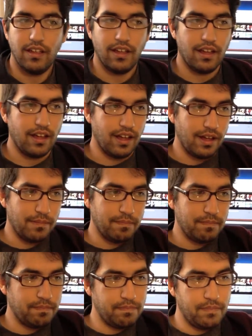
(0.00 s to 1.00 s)
uh,
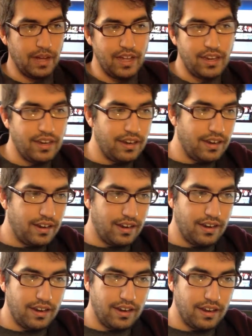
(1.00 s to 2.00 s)
but
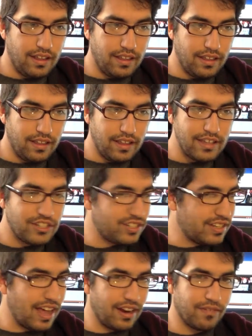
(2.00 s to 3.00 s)
it's just
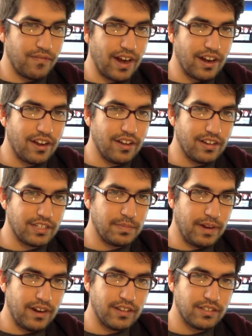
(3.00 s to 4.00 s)
not a very good
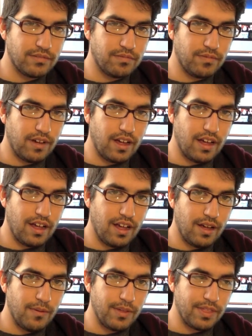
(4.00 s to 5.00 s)
experience uh,
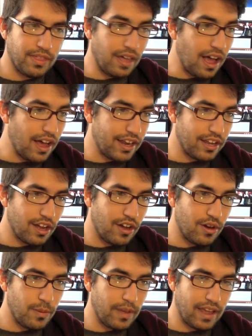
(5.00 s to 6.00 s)
with
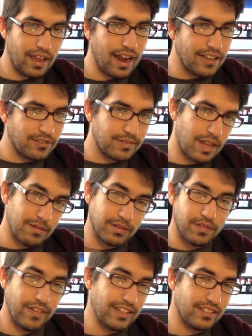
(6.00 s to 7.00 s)
Honeycomb and Ice Cream Sandwich
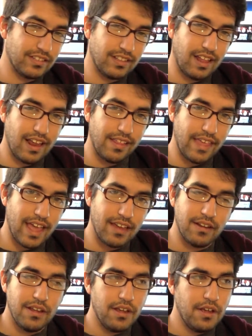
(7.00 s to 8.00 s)
fixes a lot of that,
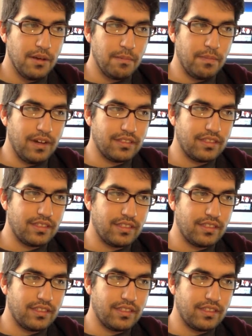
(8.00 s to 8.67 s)
but